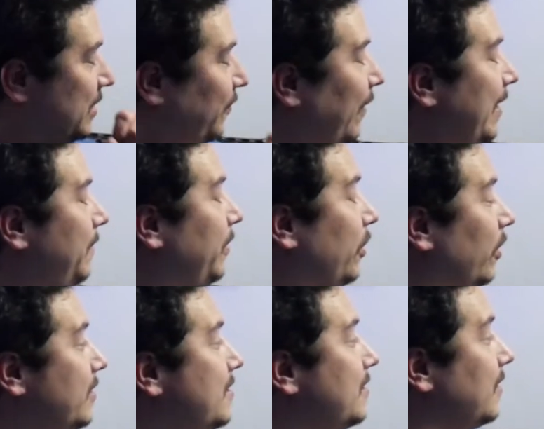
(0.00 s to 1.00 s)
It's funny
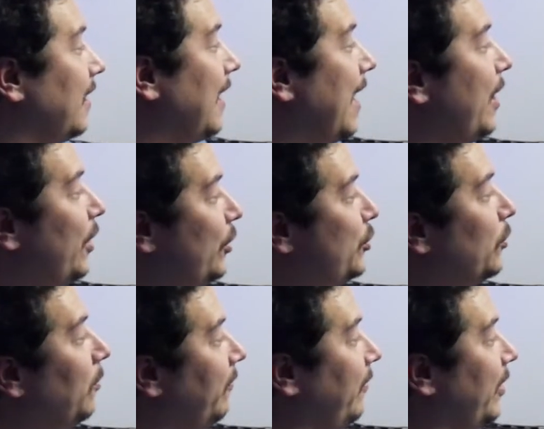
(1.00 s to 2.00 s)
because I heard
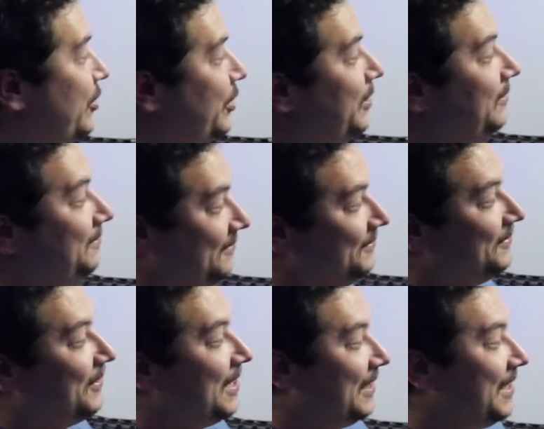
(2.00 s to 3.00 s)
your version,
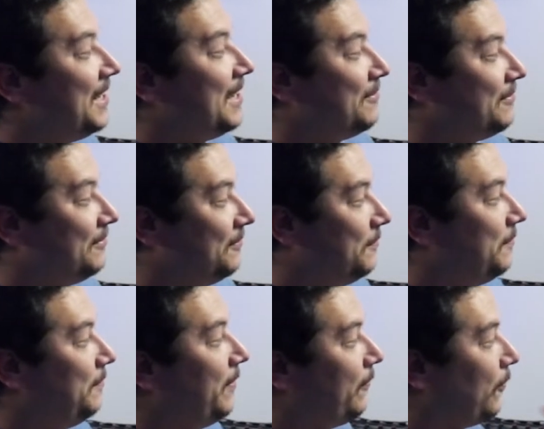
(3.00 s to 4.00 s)
funnily enough,
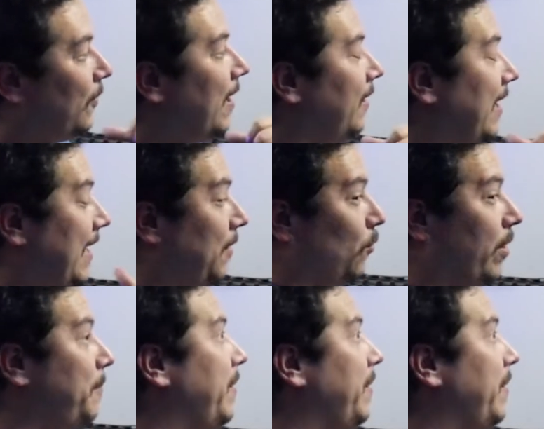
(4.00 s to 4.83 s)
we're